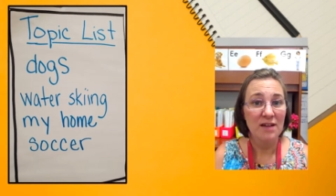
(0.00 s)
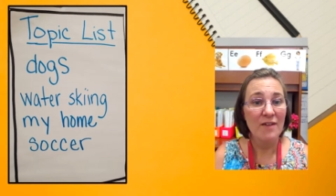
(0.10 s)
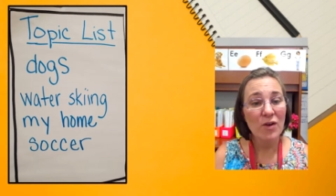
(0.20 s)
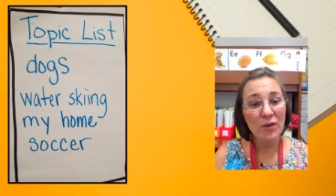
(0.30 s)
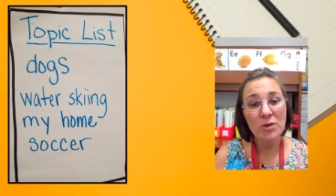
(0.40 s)

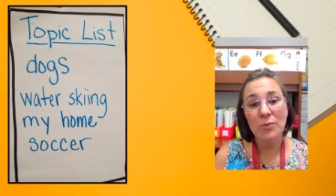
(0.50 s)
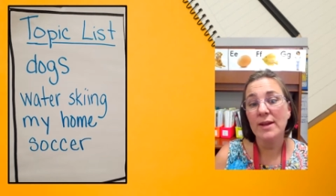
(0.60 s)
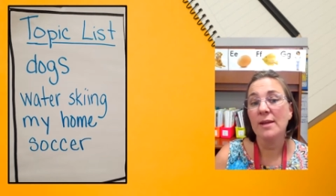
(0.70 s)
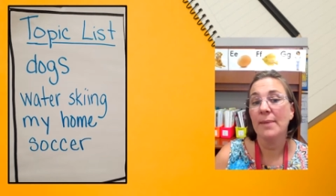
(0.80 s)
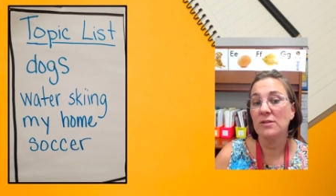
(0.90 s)
I've already
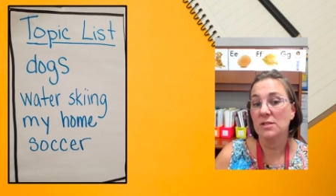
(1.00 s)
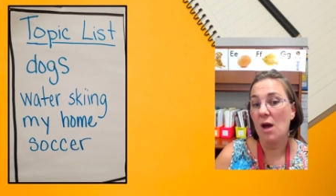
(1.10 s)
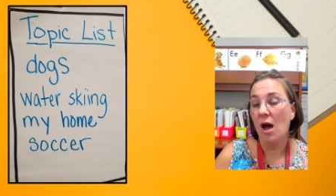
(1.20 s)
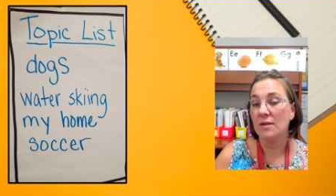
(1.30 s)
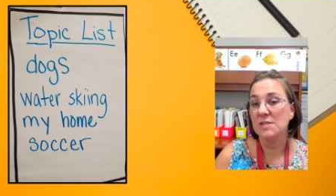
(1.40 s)
written about
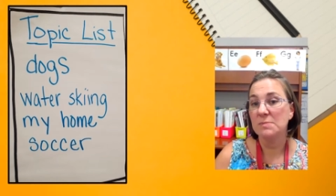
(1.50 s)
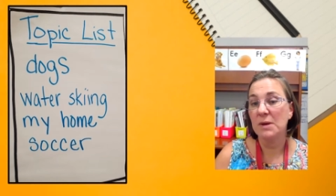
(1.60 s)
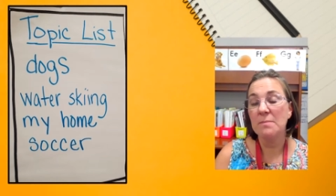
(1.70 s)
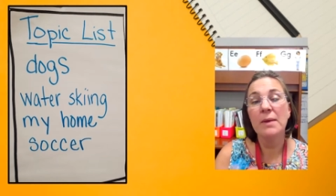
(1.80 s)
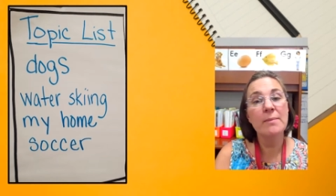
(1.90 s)
dogs,
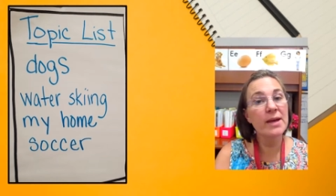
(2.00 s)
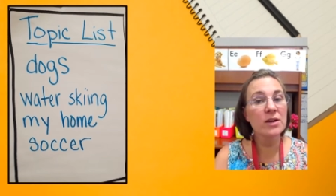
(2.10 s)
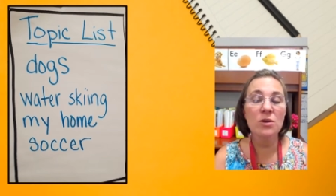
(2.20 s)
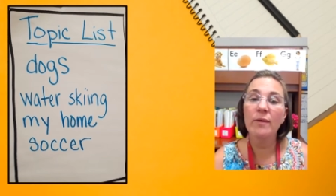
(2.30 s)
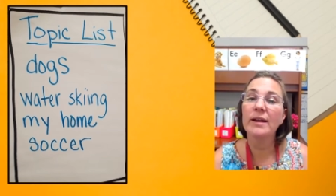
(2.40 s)
but maybe I
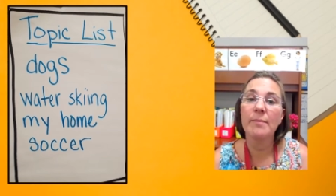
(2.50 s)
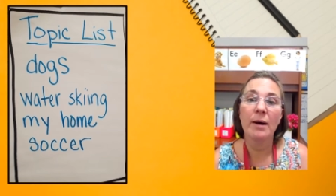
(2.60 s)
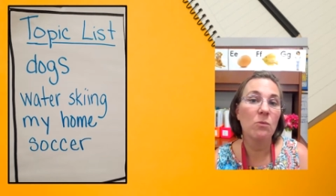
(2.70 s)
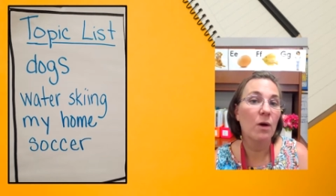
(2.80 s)
could write about